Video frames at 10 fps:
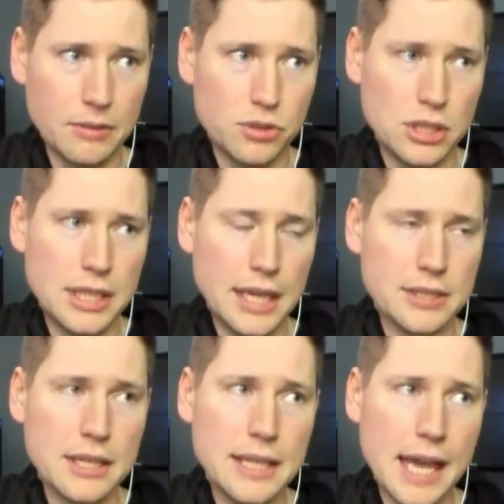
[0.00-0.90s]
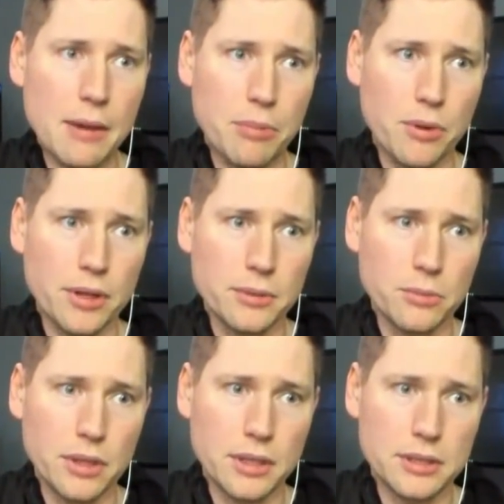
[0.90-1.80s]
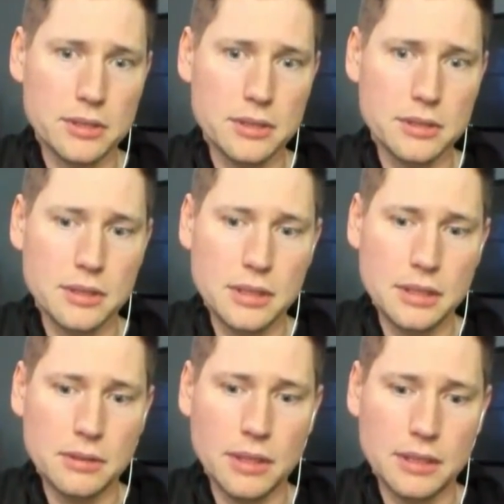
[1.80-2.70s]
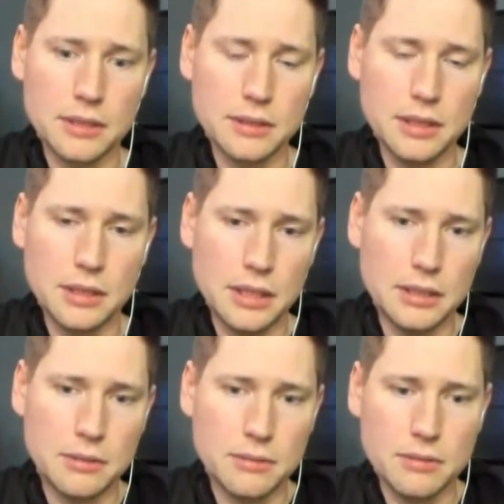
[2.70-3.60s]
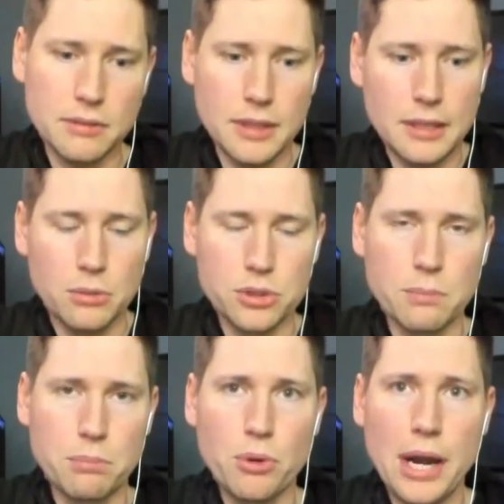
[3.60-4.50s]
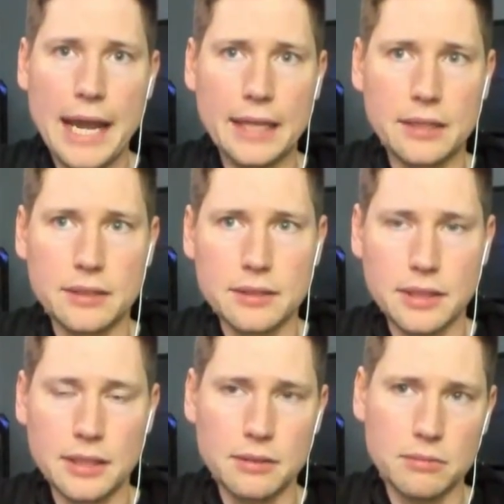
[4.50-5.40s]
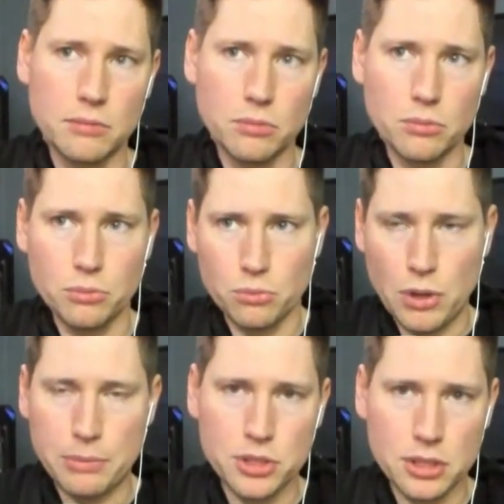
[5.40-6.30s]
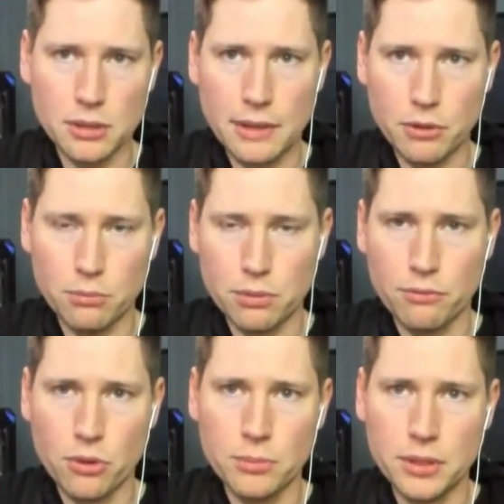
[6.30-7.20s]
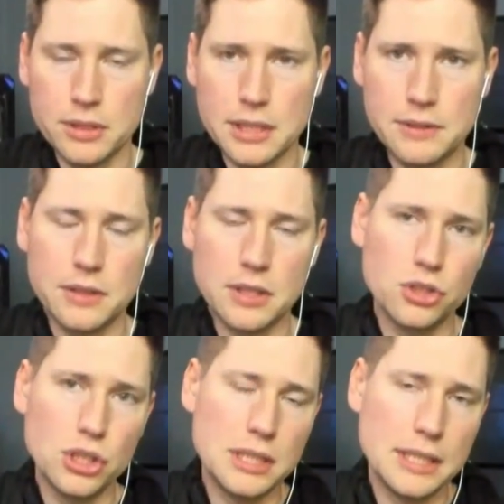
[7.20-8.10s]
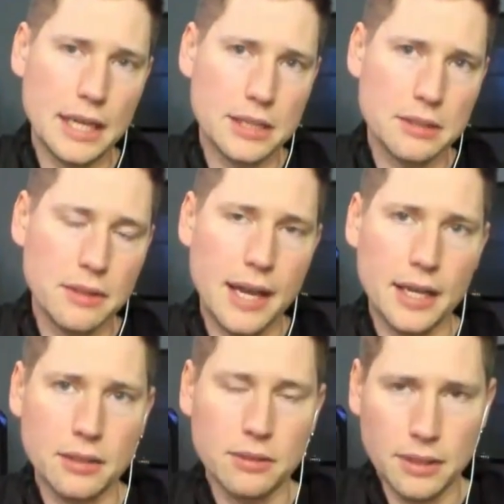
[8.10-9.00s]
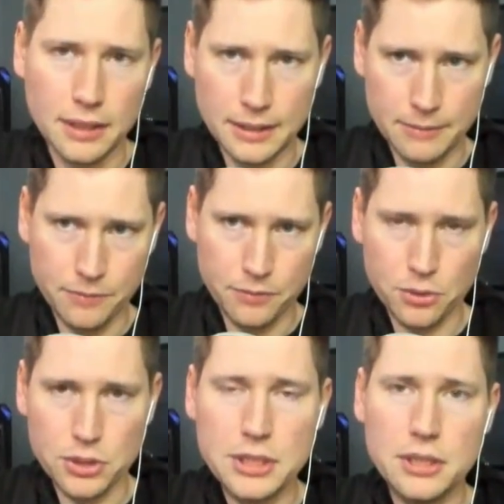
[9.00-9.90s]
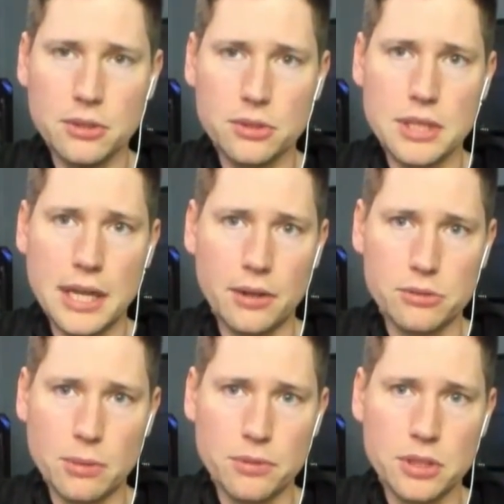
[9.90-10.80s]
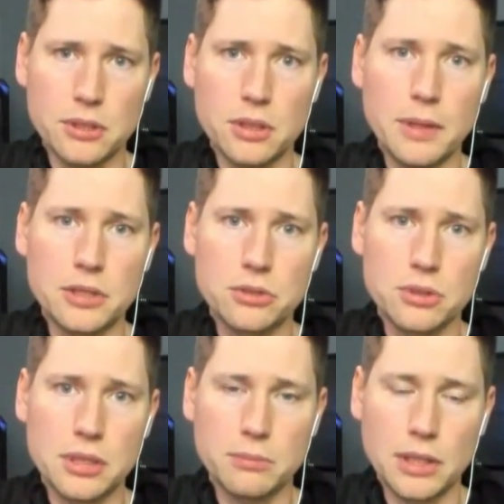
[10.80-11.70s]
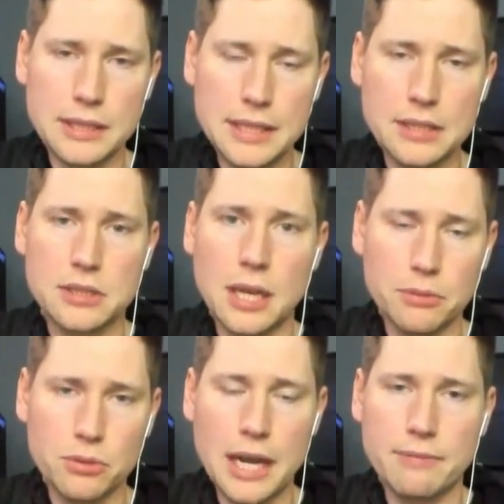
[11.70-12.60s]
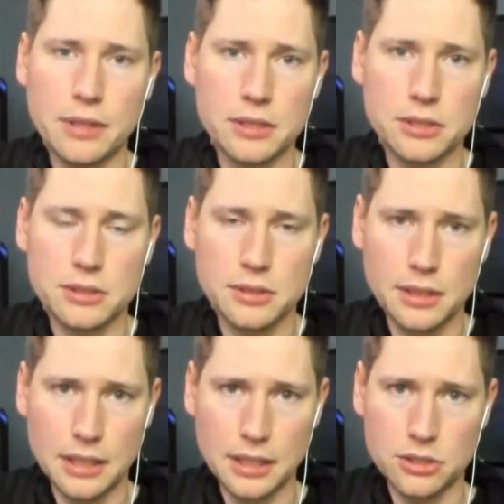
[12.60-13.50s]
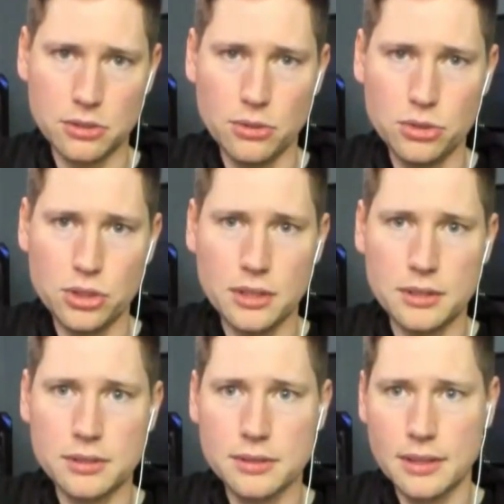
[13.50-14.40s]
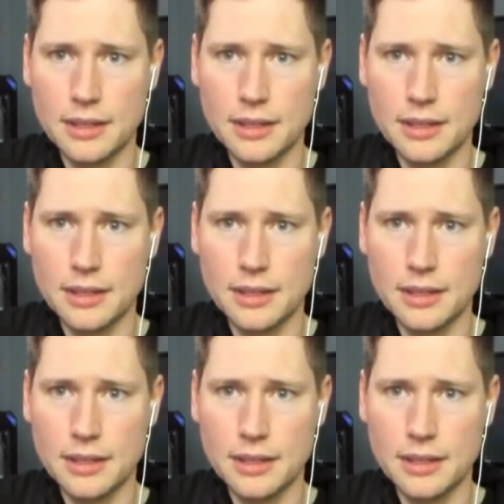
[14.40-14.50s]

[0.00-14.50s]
GTX at that point was like it was a brand that represented a level of performance, and then the GTX line for years now has represented their mainstream like desktop graphics solutions.